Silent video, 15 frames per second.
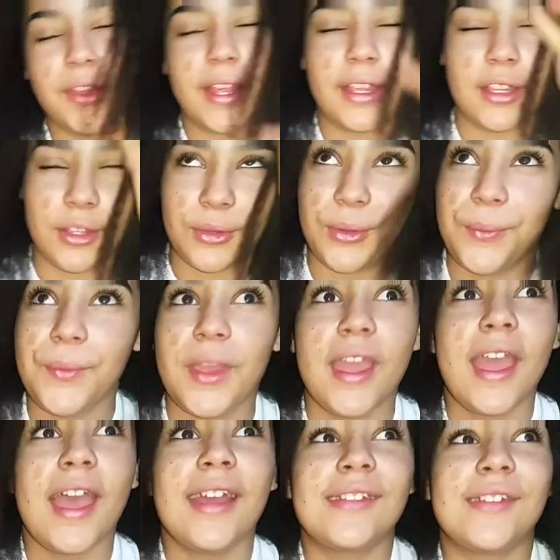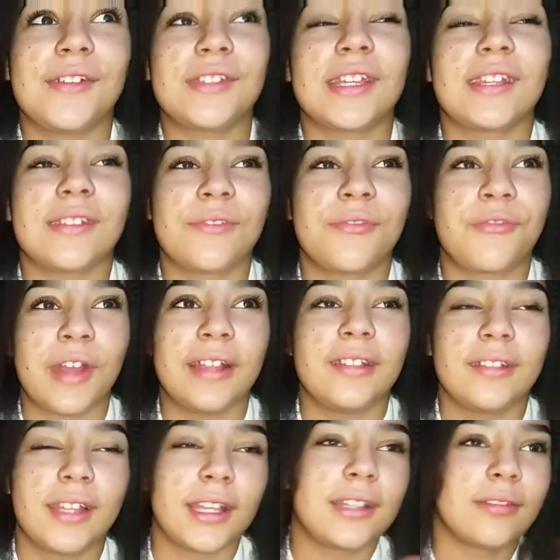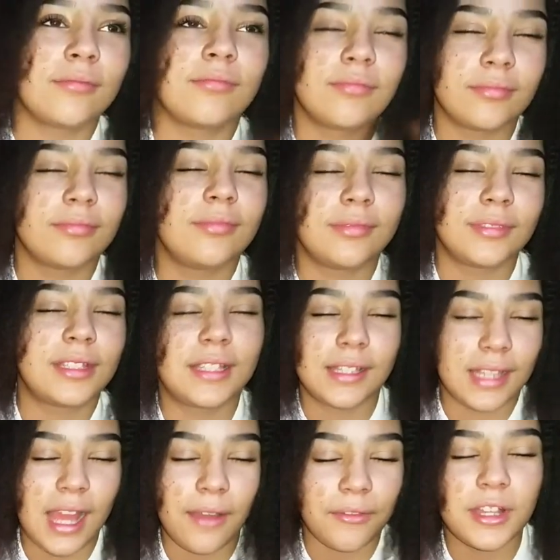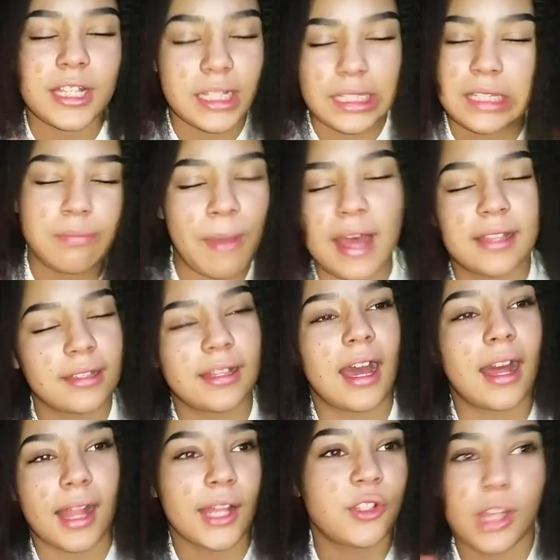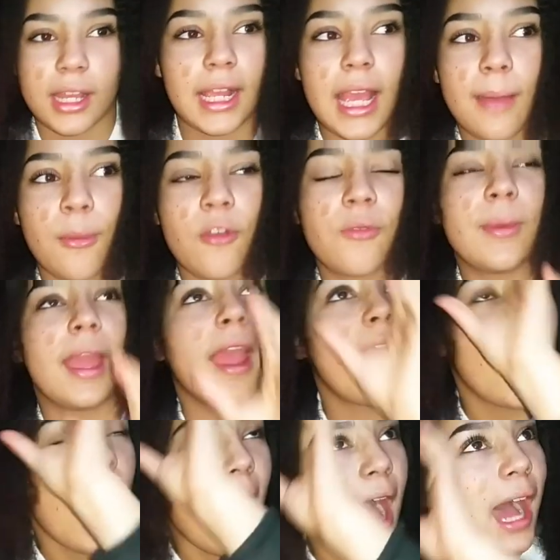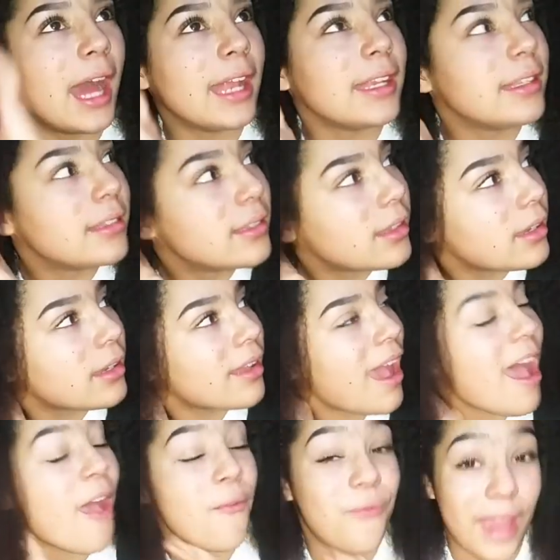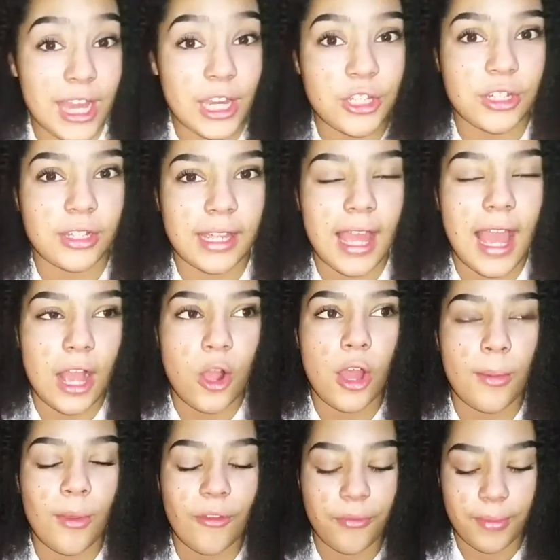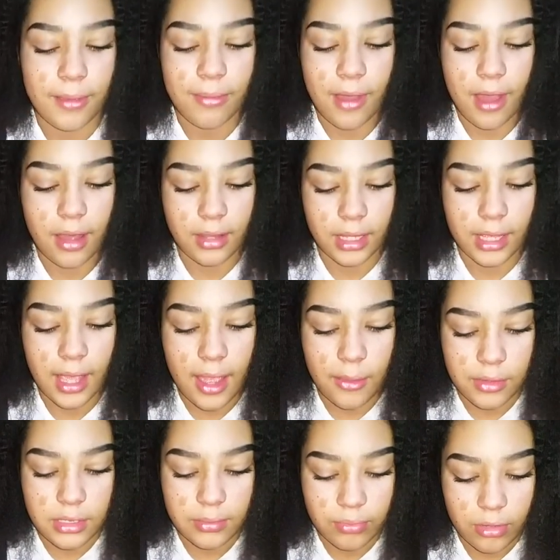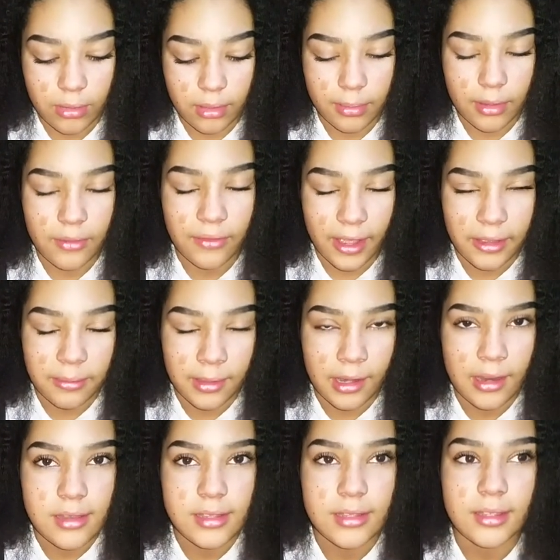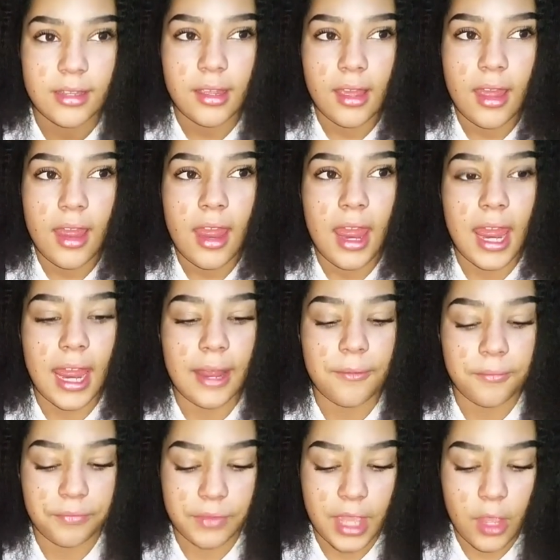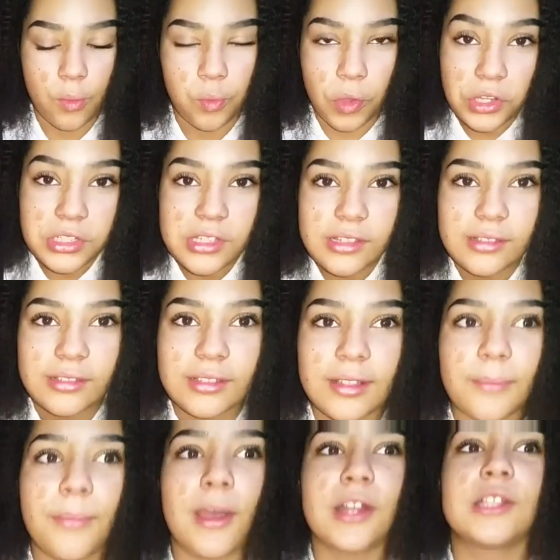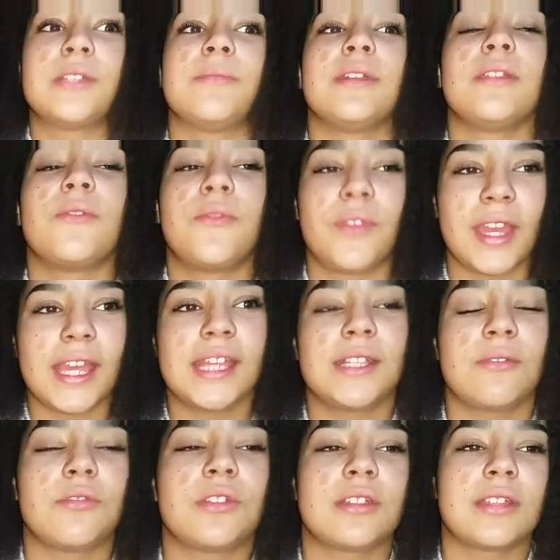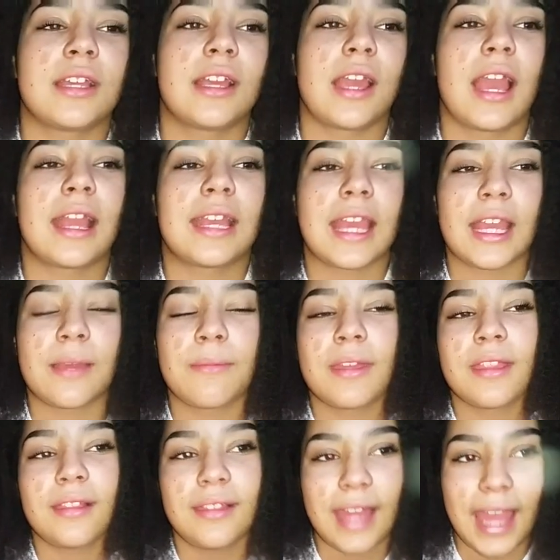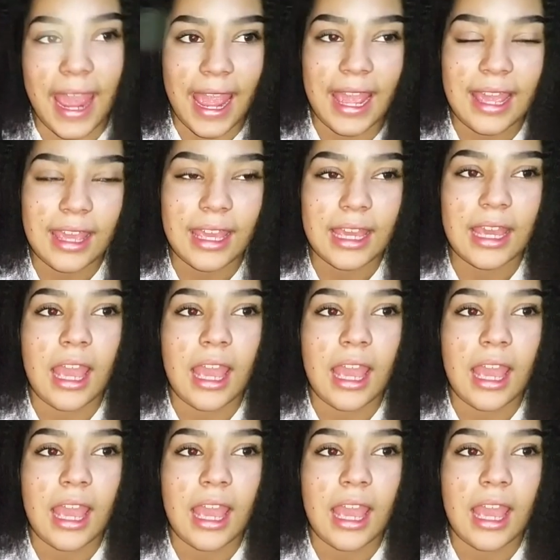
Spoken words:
like, you know. So I was like frantically like having a spasm attack, like trying to get him off me, and eventually I got him off me, but like it was probably about 5 minutes. He wasn't punching me in the face; it was just like kicking me in the leg